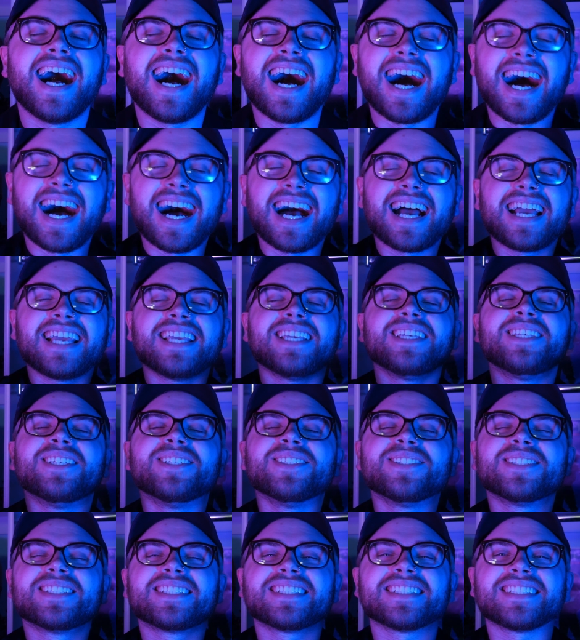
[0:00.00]
I
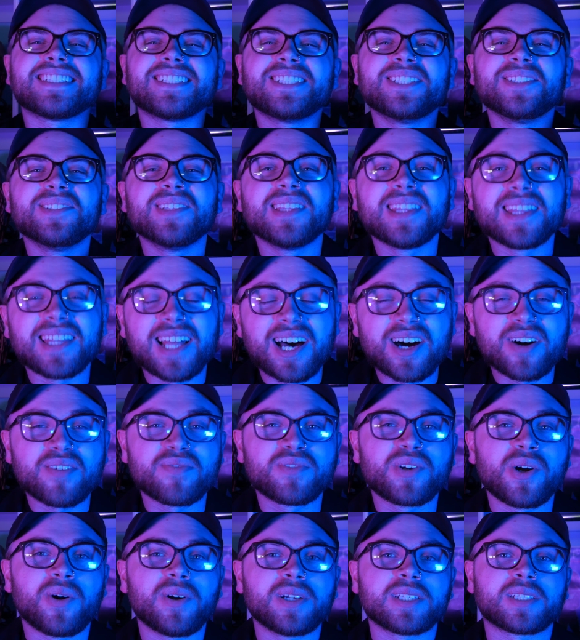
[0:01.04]
used to
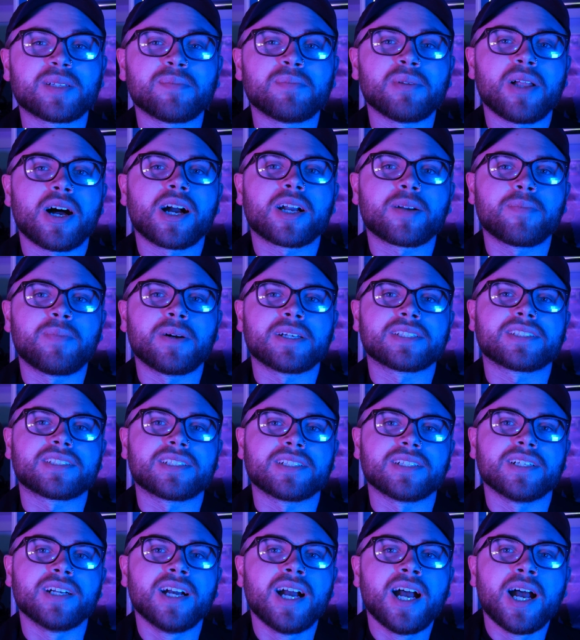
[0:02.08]
love going to
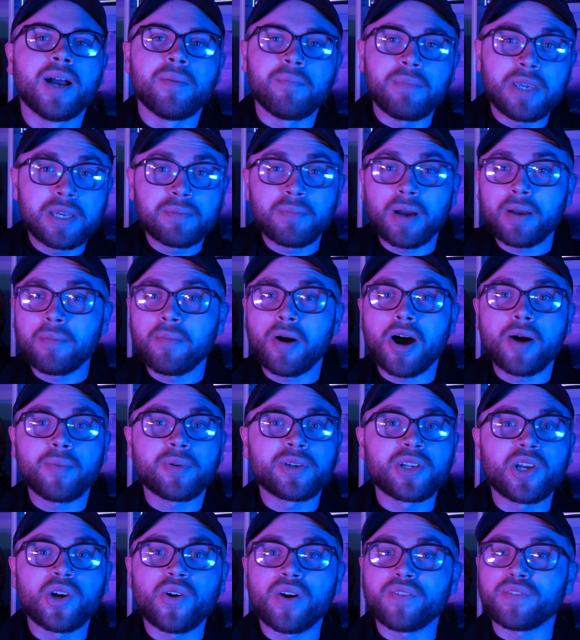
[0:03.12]
Blockbuster. Me and my mom
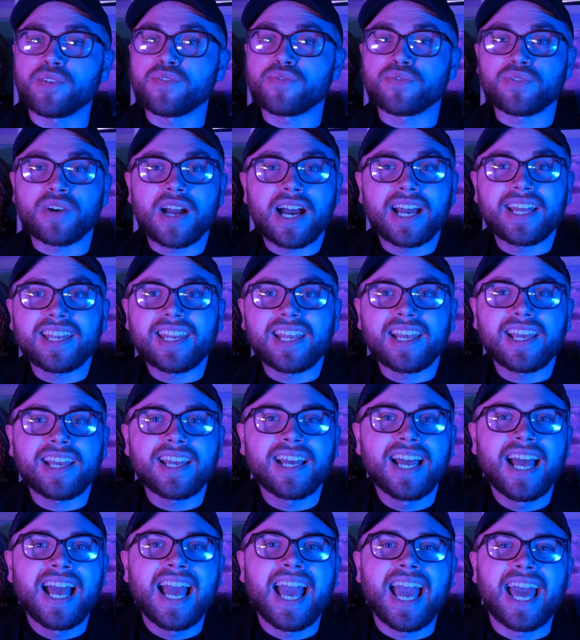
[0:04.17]
would go every
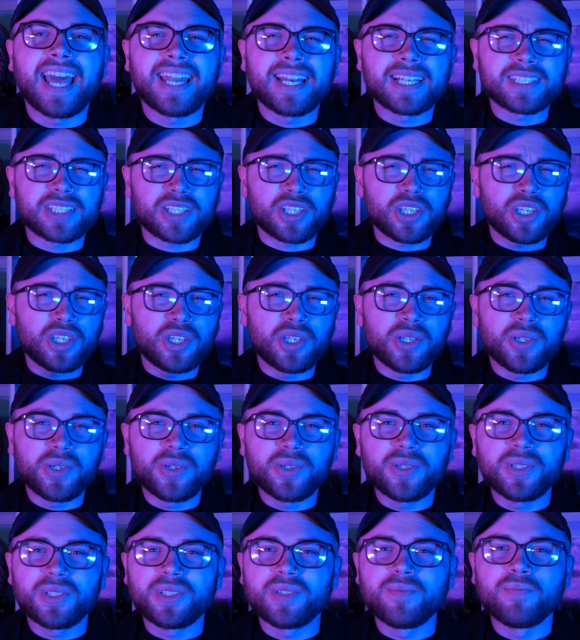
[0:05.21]
Friday, and as a
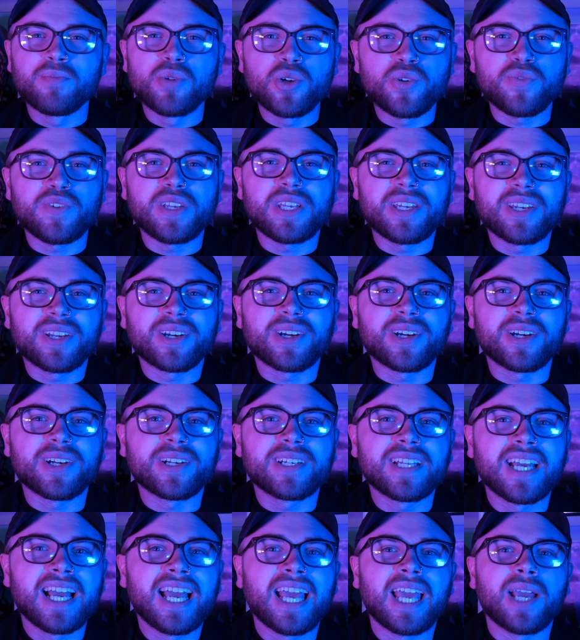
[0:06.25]
huge movie
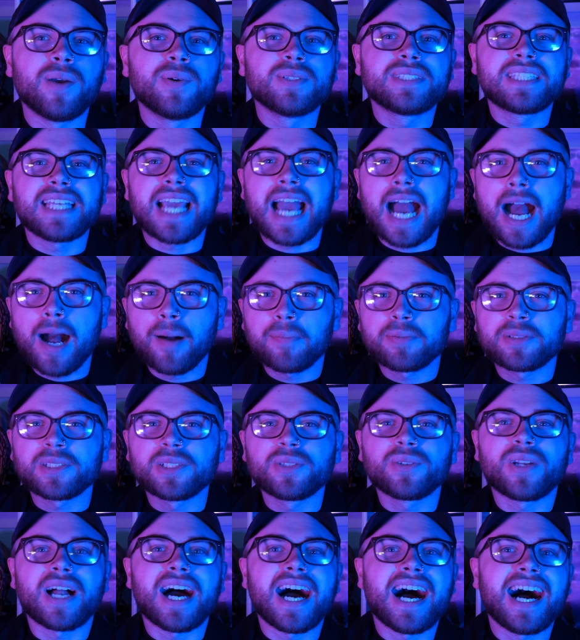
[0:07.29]
nerd, it was the
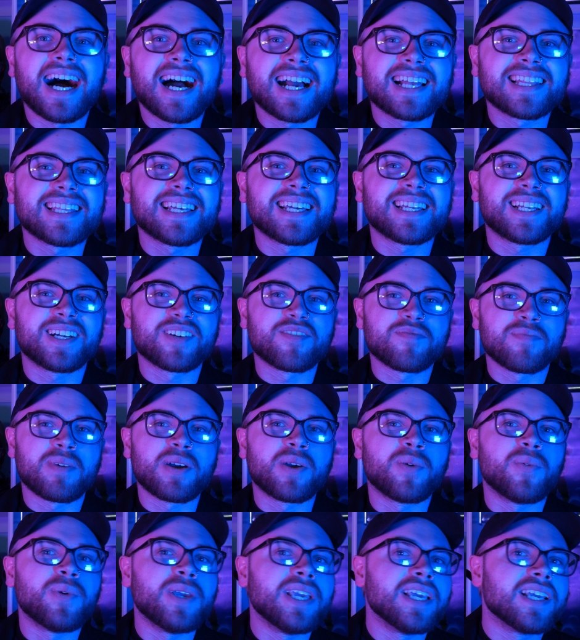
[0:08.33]
absolute highlight of my
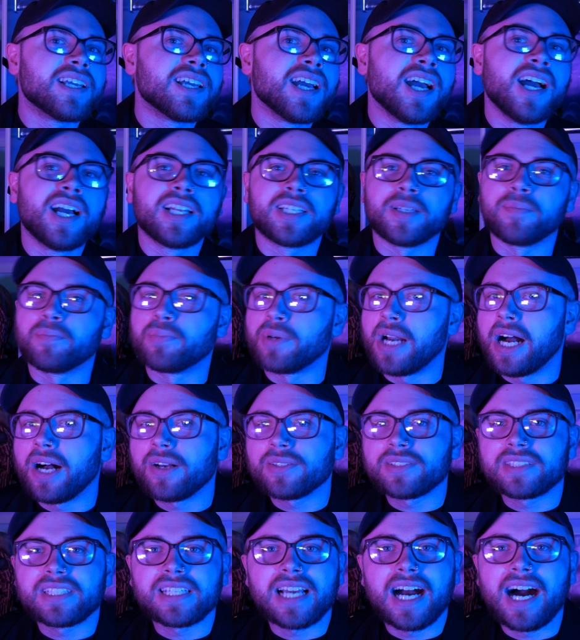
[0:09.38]
week to
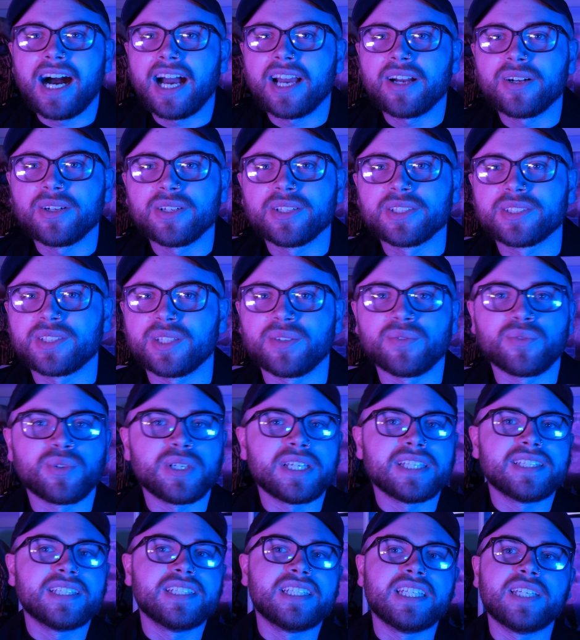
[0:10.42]
browse the aisles and
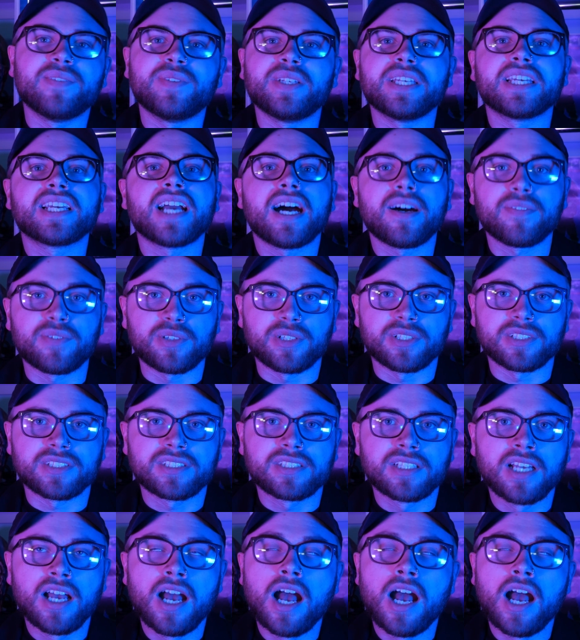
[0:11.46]
read the DVD covers.